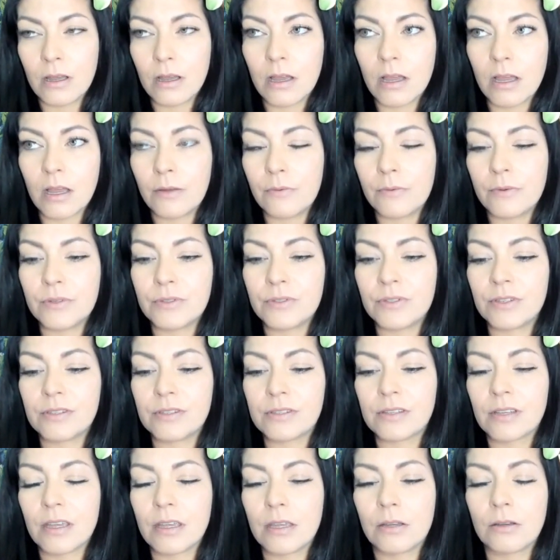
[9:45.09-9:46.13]
I was
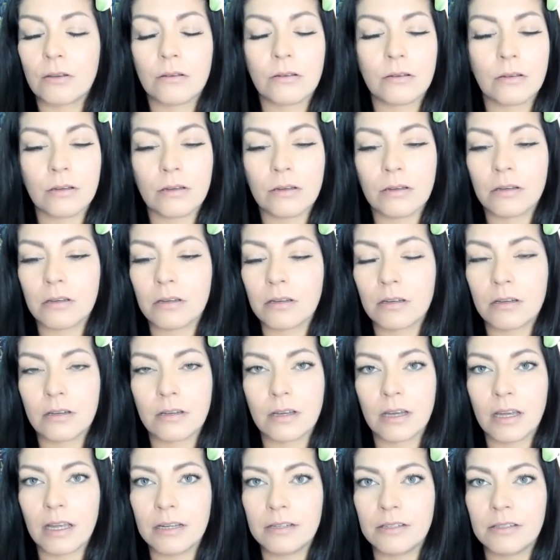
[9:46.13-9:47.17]
just like, oh, I